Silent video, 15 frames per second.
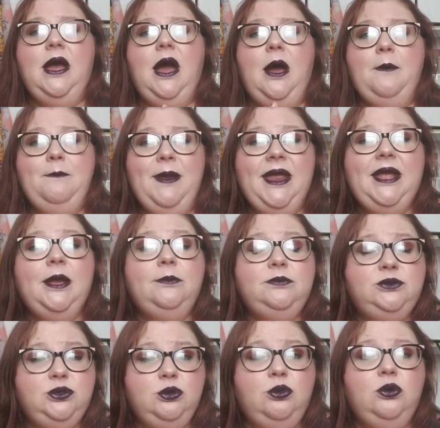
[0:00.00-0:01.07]
A
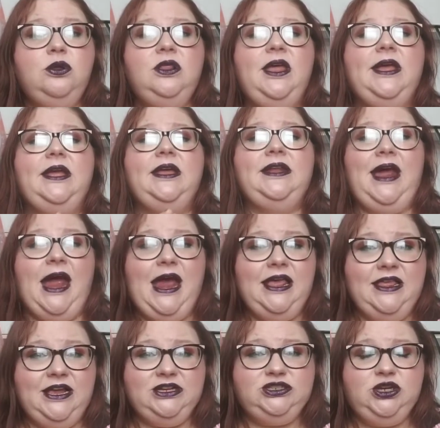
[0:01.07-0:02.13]
makeup tool like an
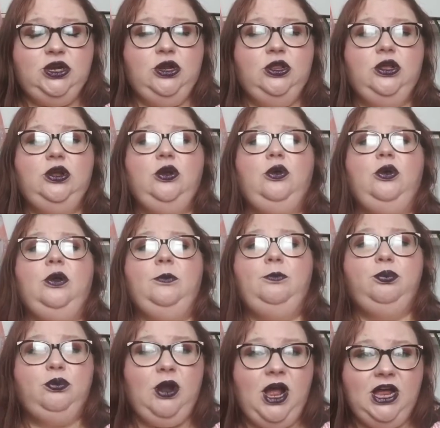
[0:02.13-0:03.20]
eyelash curler or a
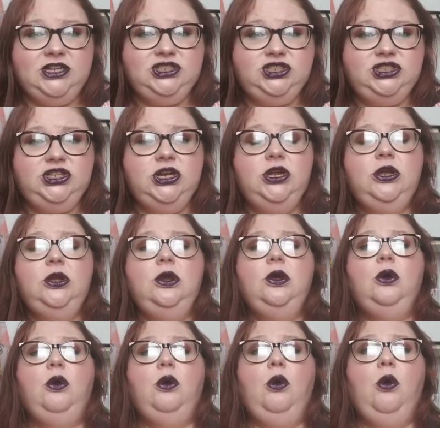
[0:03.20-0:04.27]
brush
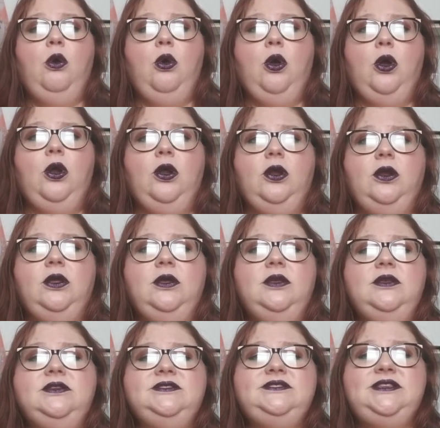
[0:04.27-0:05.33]
or
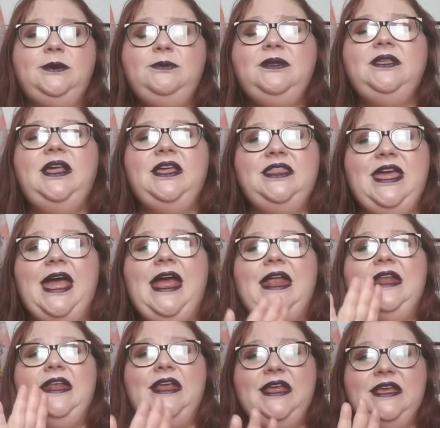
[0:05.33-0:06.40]
something like
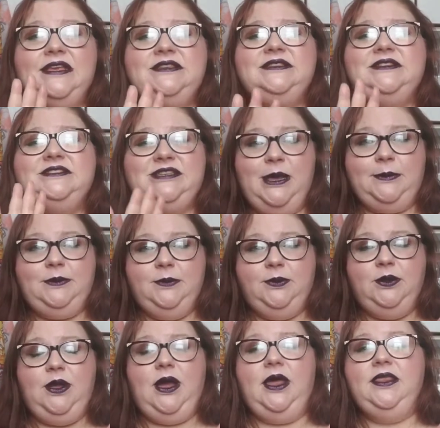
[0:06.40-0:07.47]
that is
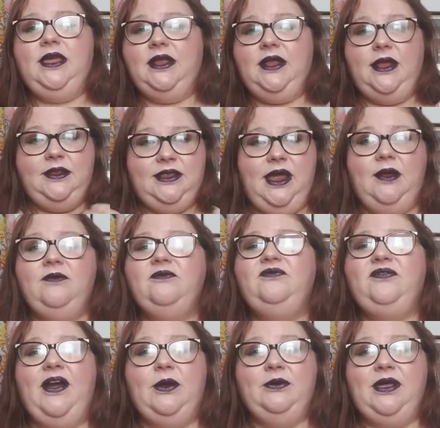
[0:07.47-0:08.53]
acceptable. That I'm
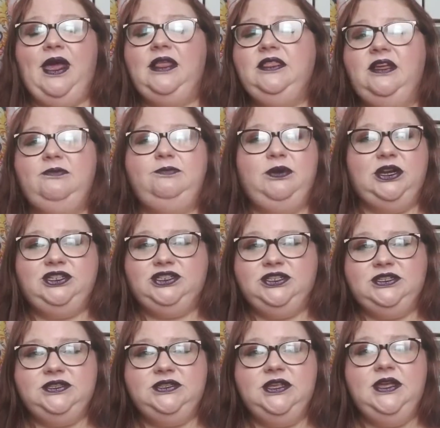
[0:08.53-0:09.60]
fine with it. I love
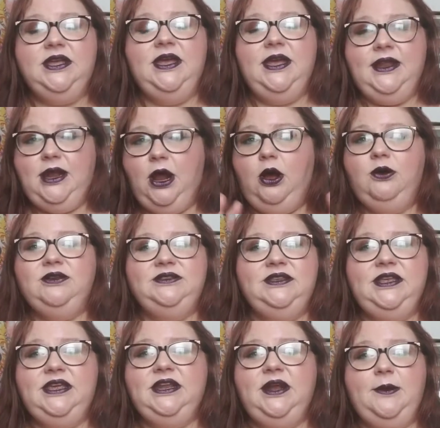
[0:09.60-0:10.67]
brushes, and I always
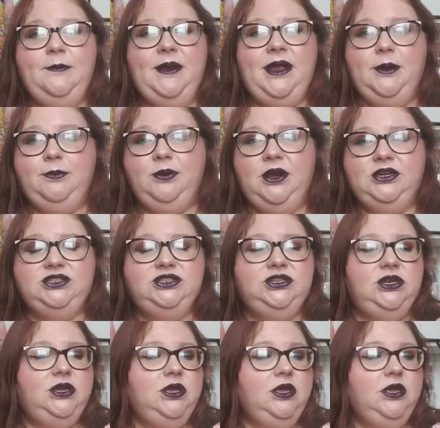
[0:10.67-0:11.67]
need a makeup brush.